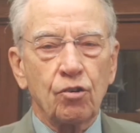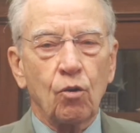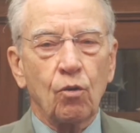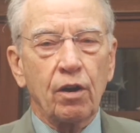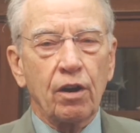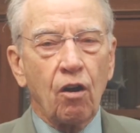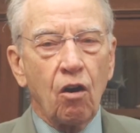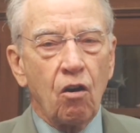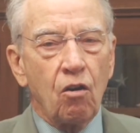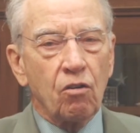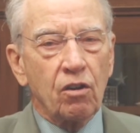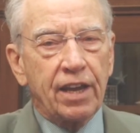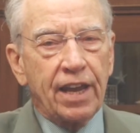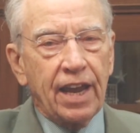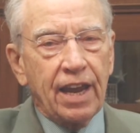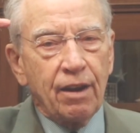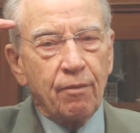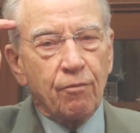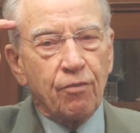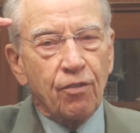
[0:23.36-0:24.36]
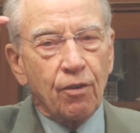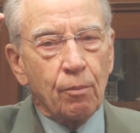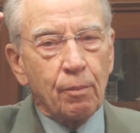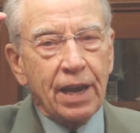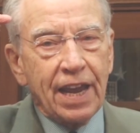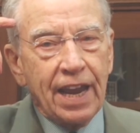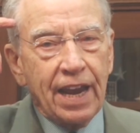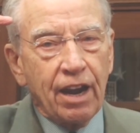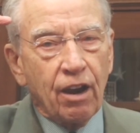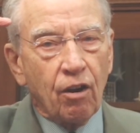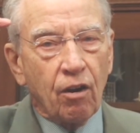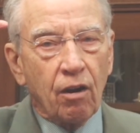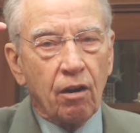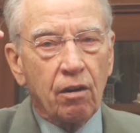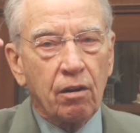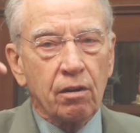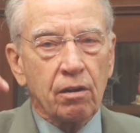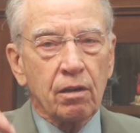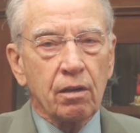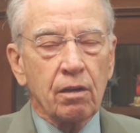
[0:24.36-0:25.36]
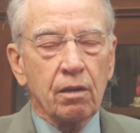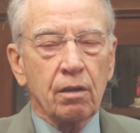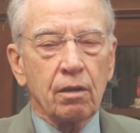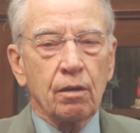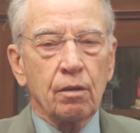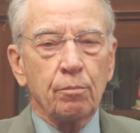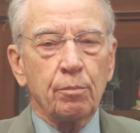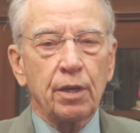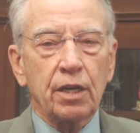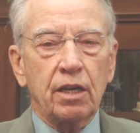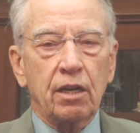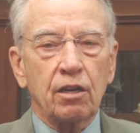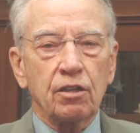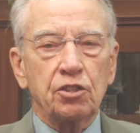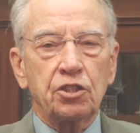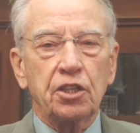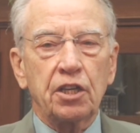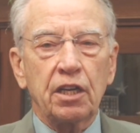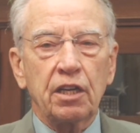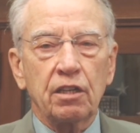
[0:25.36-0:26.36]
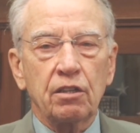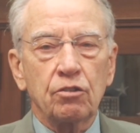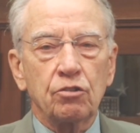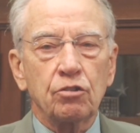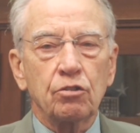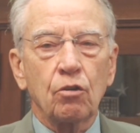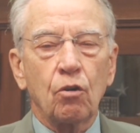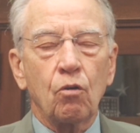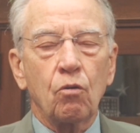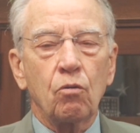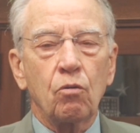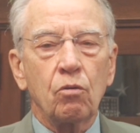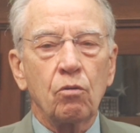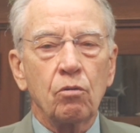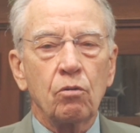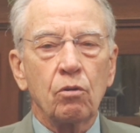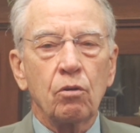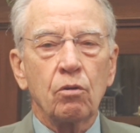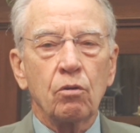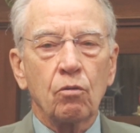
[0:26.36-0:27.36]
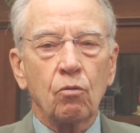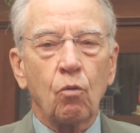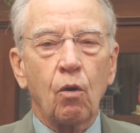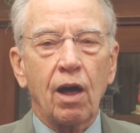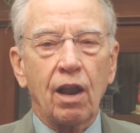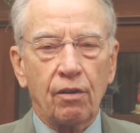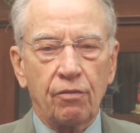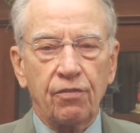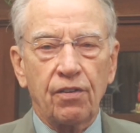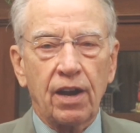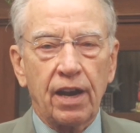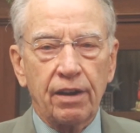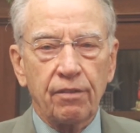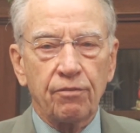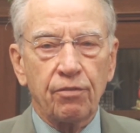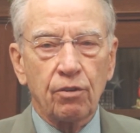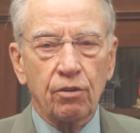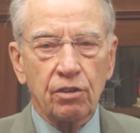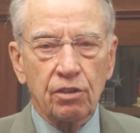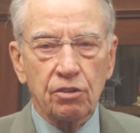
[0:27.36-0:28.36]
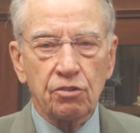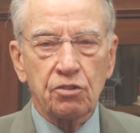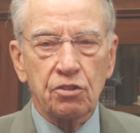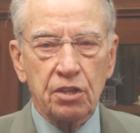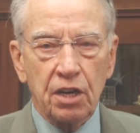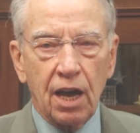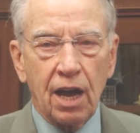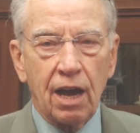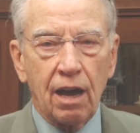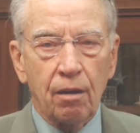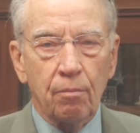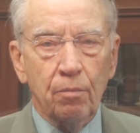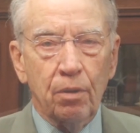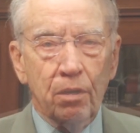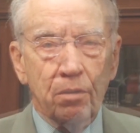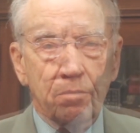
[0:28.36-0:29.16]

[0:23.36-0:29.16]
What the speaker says: So it all came from here because she is so qualified for this job.